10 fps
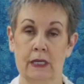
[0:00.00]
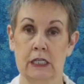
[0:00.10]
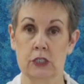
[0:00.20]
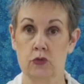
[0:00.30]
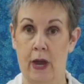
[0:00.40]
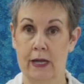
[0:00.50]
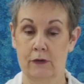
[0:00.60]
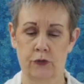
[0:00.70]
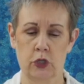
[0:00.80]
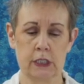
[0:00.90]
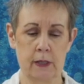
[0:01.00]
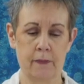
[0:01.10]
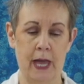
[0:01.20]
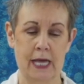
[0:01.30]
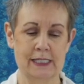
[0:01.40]
of like a dish rack at first,
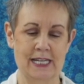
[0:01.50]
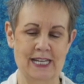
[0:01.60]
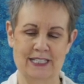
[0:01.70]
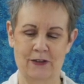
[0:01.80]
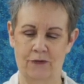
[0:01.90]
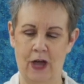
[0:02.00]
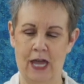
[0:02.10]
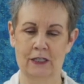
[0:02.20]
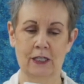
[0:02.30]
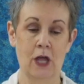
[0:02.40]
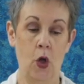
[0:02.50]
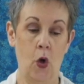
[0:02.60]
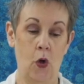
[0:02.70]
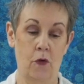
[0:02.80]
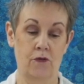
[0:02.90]
but it is a vinyl-coated
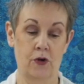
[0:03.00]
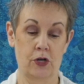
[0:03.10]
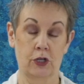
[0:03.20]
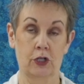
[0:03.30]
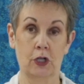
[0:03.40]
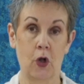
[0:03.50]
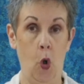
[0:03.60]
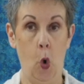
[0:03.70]
vertical